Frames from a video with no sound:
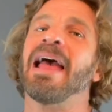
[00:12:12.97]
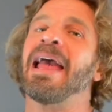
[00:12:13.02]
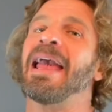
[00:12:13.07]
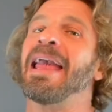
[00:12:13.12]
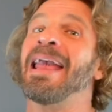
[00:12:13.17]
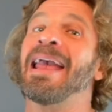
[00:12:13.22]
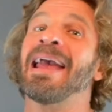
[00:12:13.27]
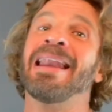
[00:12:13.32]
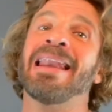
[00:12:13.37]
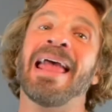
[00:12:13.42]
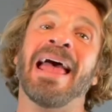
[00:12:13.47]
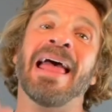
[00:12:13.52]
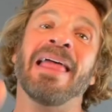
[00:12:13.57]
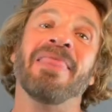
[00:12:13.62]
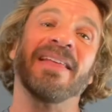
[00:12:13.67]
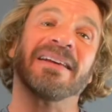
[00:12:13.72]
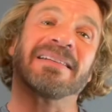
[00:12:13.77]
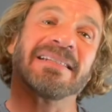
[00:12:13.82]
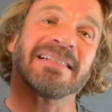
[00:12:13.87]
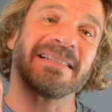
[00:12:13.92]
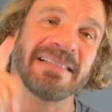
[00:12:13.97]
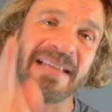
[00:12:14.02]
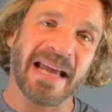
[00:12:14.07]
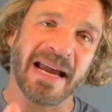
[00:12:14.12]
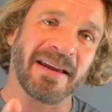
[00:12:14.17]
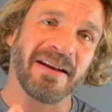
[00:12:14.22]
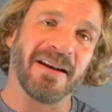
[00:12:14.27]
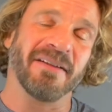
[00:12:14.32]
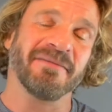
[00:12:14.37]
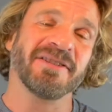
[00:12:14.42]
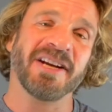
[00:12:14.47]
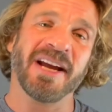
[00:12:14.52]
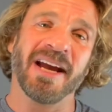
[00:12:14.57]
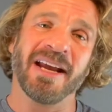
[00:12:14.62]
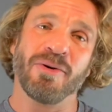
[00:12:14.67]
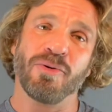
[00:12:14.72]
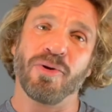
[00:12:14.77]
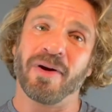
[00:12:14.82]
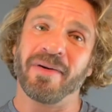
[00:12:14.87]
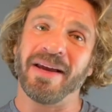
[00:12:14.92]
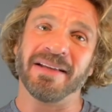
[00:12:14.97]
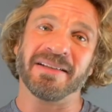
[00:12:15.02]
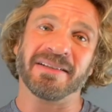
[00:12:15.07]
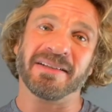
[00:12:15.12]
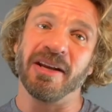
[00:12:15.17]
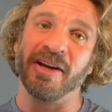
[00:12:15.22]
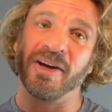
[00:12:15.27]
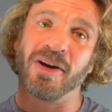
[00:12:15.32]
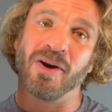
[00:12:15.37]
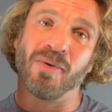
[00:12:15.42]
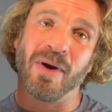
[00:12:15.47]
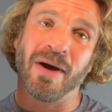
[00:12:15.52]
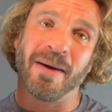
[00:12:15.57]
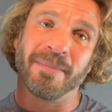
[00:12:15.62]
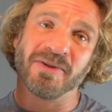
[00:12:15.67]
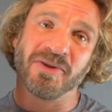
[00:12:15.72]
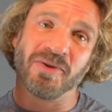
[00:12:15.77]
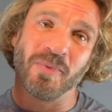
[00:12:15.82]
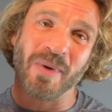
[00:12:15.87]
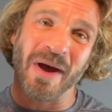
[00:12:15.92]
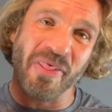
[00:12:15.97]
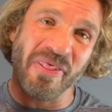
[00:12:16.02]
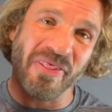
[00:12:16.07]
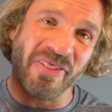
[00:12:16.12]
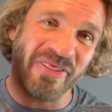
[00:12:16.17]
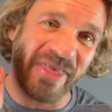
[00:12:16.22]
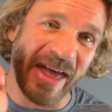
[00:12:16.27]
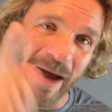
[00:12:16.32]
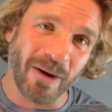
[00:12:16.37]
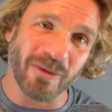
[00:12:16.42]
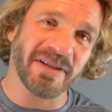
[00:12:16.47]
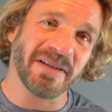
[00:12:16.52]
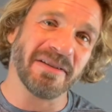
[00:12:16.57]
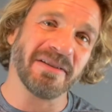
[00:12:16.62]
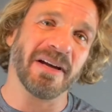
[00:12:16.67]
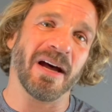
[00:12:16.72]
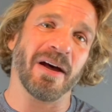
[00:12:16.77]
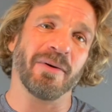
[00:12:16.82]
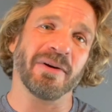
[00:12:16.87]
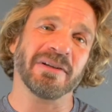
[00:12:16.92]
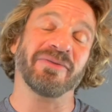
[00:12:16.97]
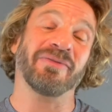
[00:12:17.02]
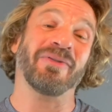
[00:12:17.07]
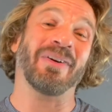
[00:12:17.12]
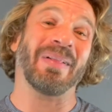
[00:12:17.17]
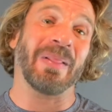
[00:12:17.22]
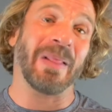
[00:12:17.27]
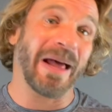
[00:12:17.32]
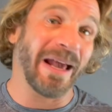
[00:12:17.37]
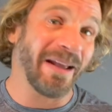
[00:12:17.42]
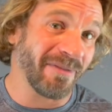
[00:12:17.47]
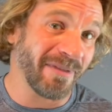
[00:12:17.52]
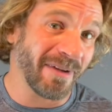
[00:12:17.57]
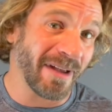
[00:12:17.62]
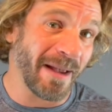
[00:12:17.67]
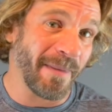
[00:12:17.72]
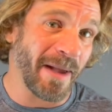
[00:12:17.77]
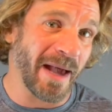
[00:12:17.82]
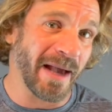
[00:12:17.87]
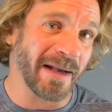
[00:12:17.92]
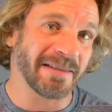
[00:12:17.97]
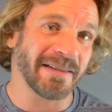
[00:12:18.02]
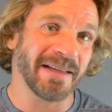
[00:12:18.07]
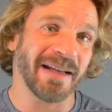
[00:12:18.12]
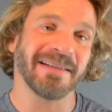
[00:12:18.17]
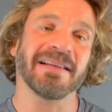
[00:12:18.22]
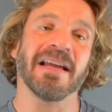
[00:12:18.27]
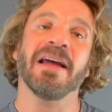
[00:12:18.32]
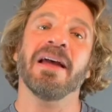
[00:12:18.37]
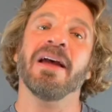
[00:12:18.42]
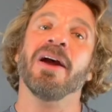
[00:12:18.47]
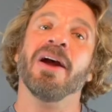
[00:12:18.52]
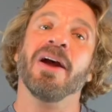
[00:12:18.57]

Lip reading: And the 2nd of January is going to go up to $1,000 for a lifetime access.